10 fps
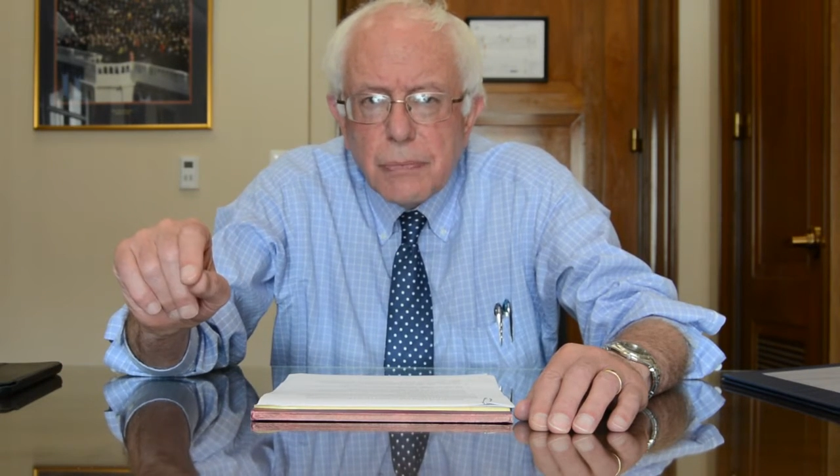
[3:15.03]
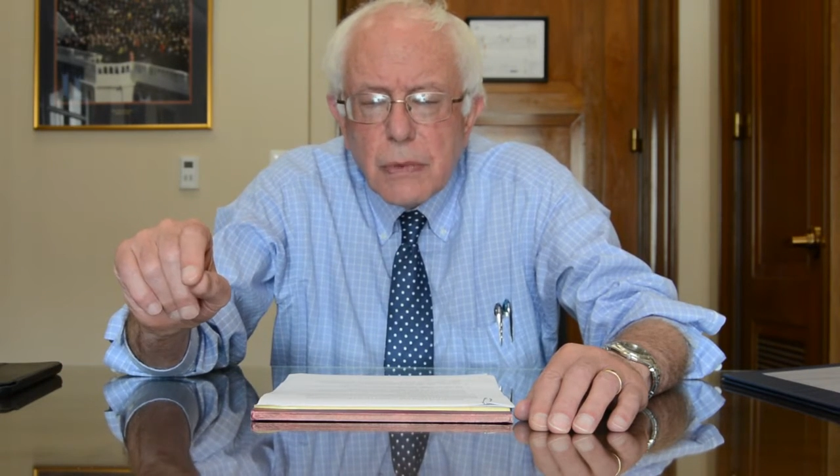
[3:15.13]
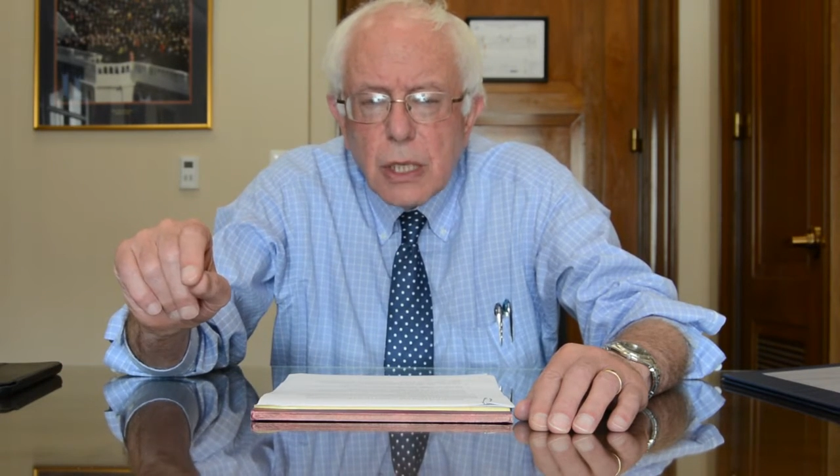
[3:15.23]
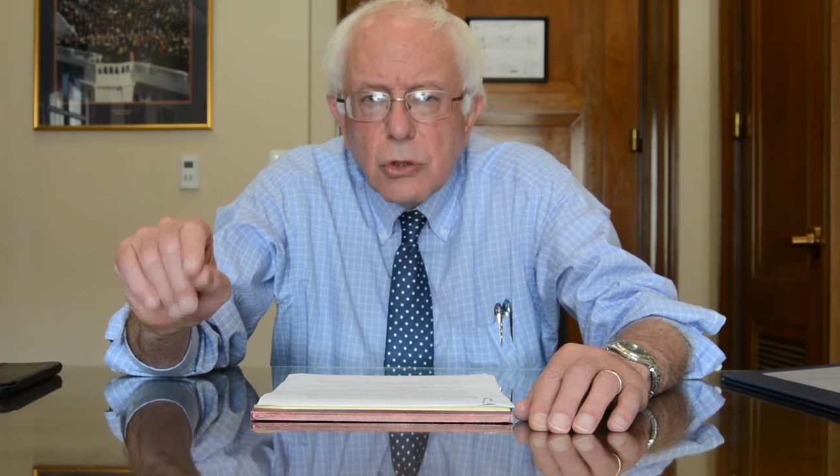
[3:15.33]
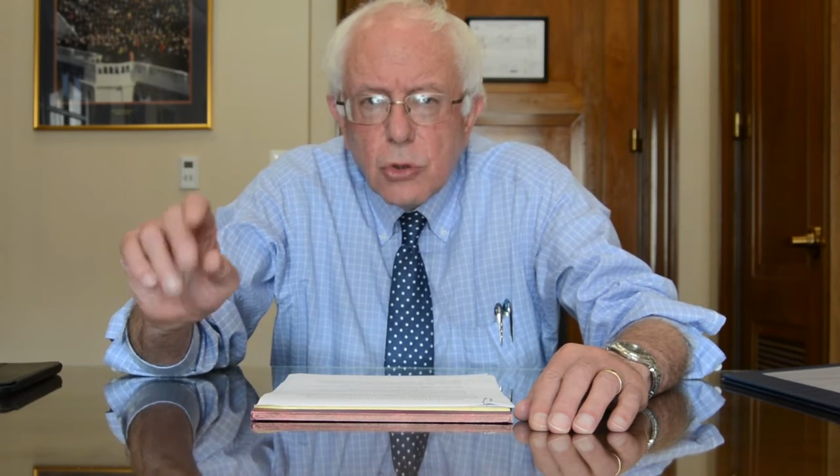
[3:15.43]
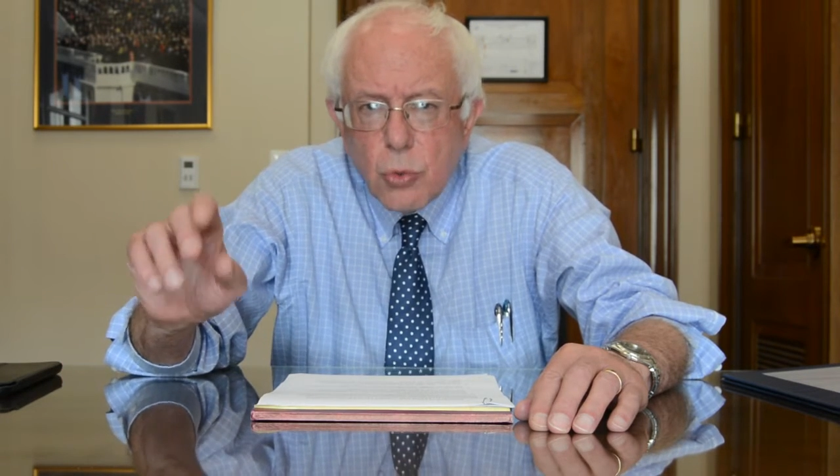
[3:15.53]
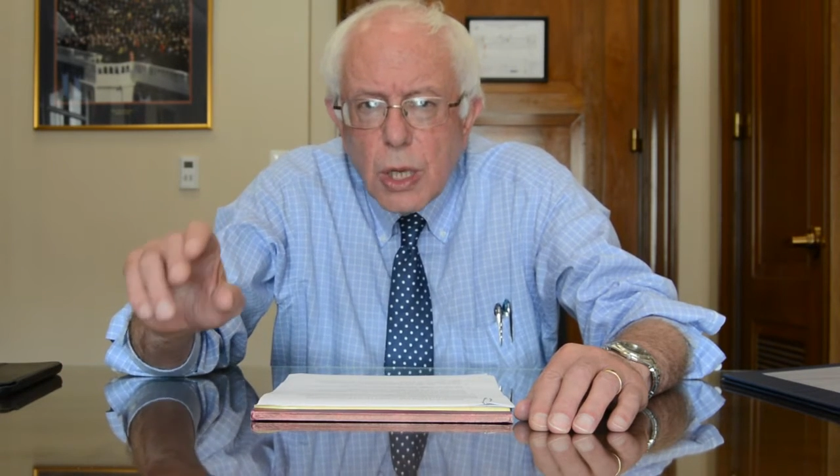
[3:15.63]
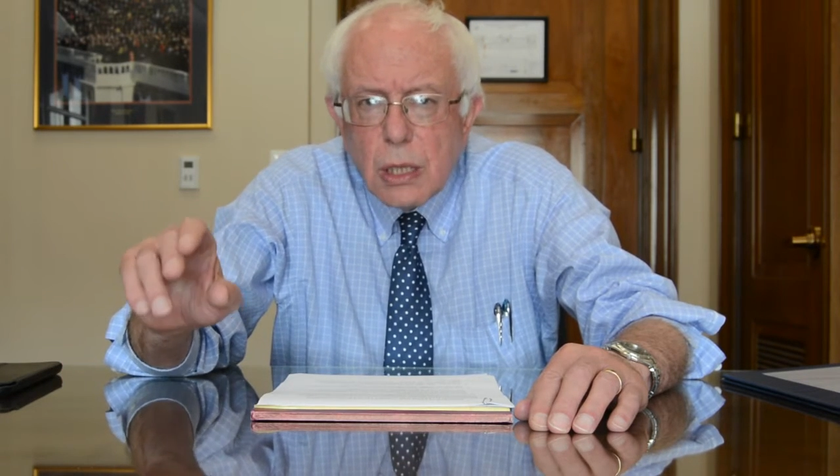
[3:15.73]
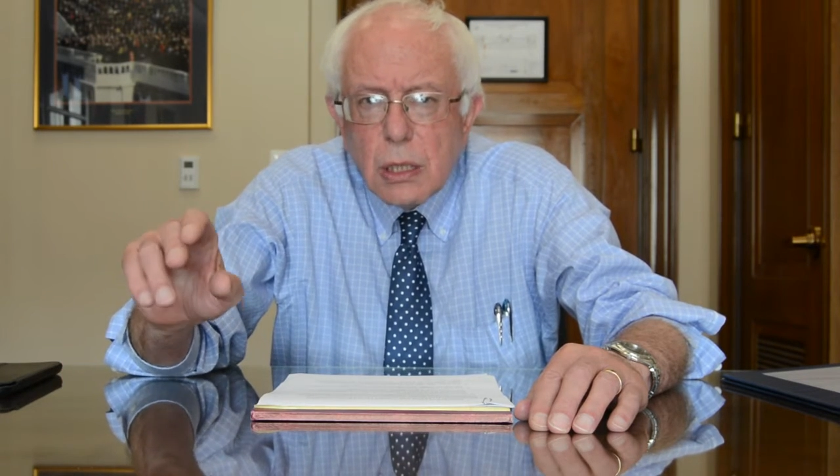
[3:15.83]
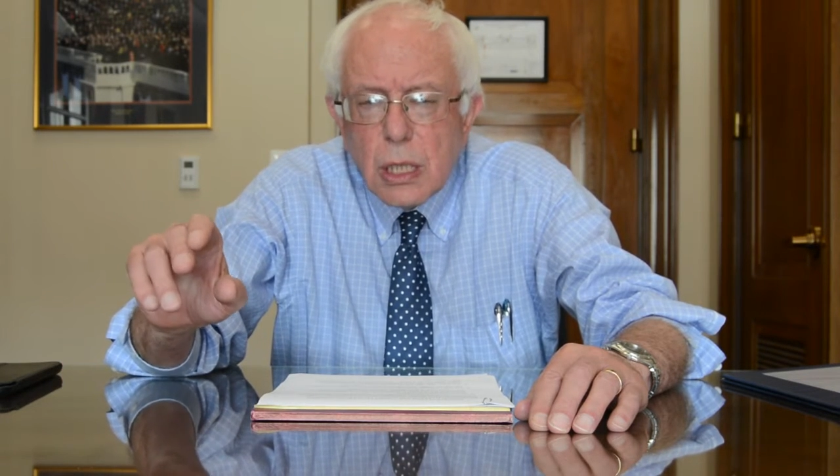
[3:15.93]
and do
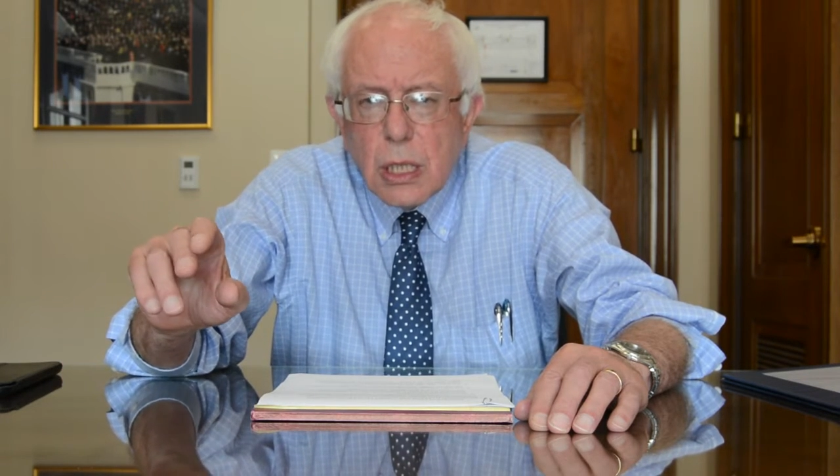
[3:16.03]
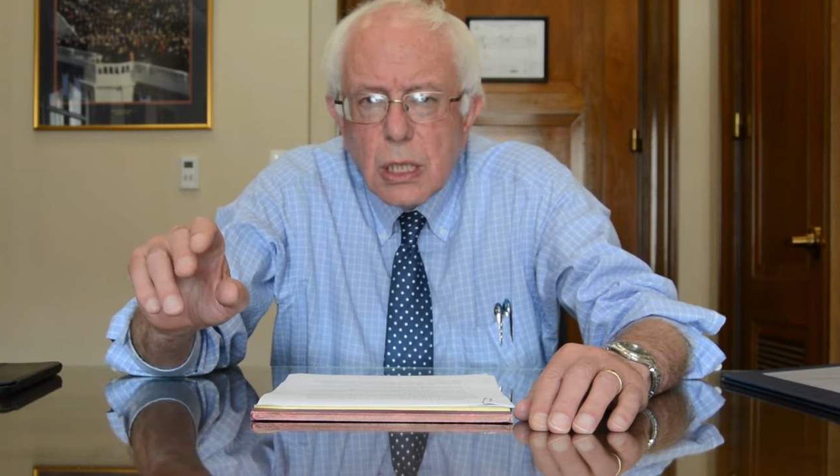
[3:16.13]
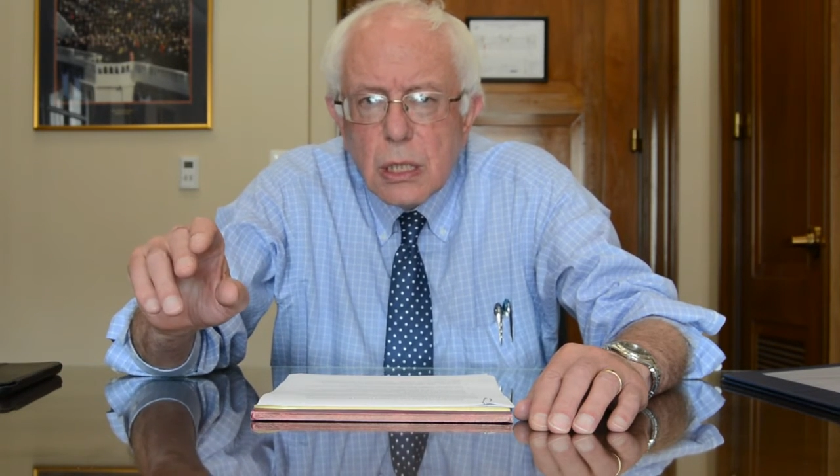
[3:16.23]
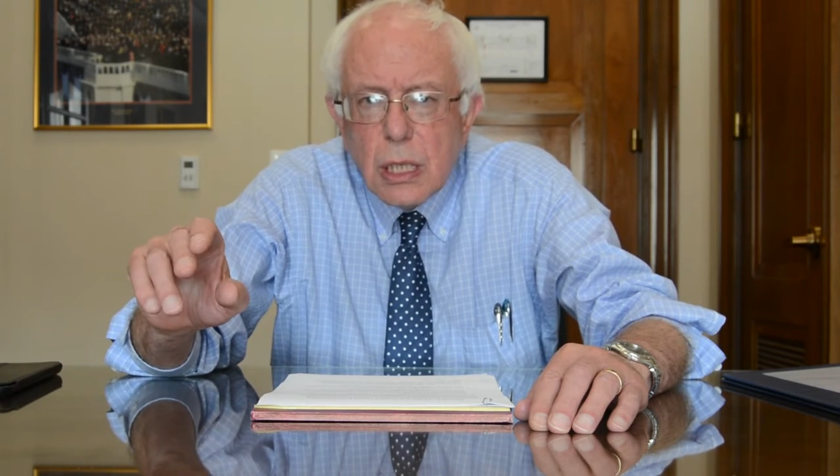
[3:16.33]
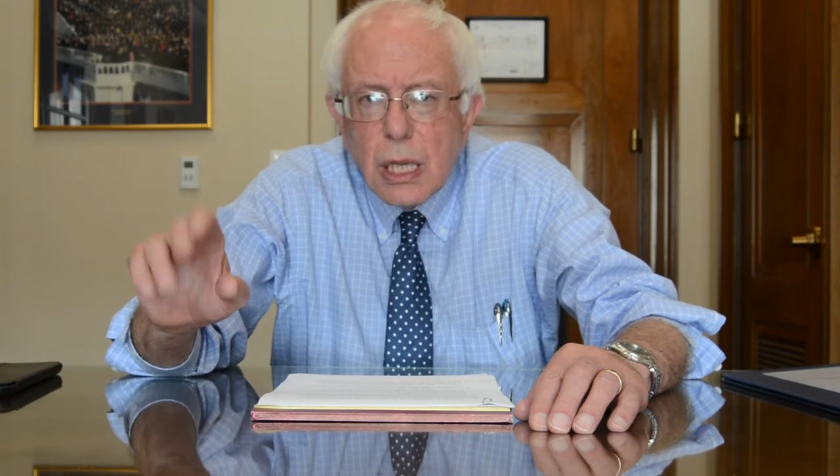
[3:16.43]
well in